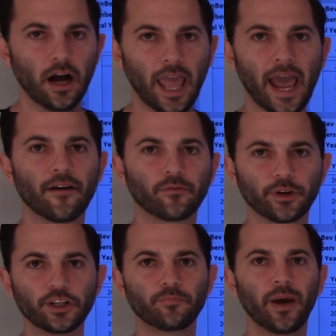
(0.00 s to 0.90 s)

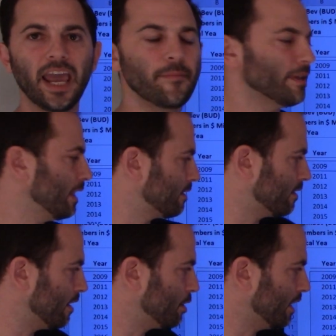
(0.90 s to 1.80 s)
average payment, that's
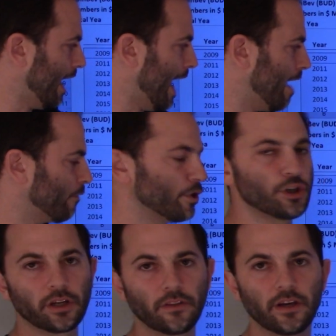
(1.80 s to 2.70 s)
essentially
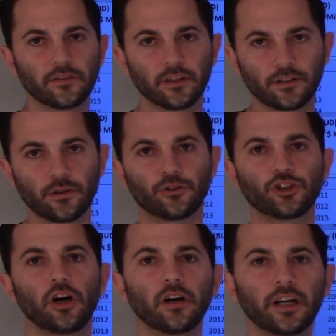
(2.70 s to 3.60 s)
averaging this. They're
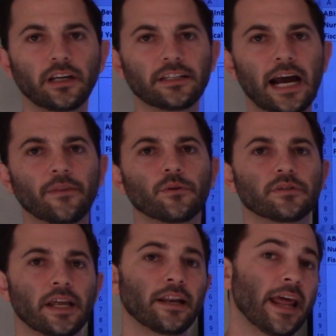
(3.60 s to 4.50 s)
chunking down their
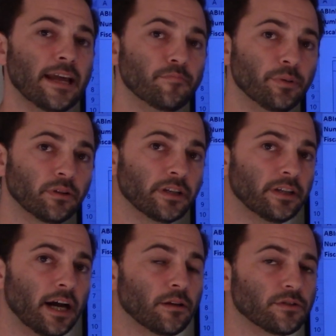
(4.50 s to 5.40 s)
debt at $8 billion
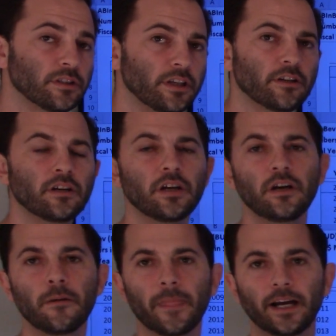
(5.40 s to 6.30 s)
a year.
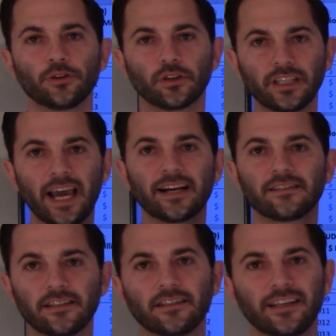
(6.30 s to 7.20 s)
I took the
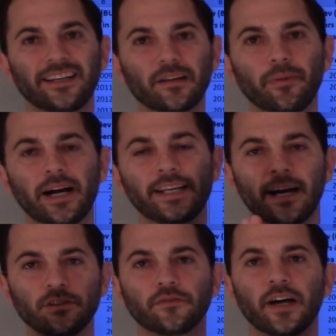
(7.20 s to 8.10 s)
excess they need to buy
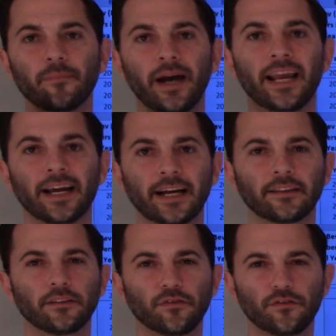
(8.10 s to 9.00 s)
down, divided by 8, I
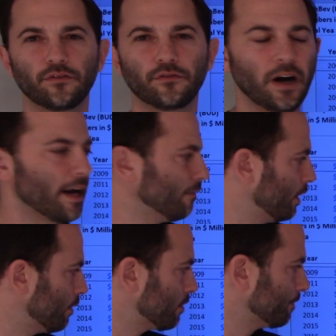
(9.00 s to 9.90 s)
got the 5
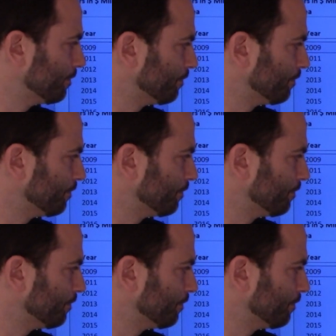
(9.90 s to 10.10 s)
years.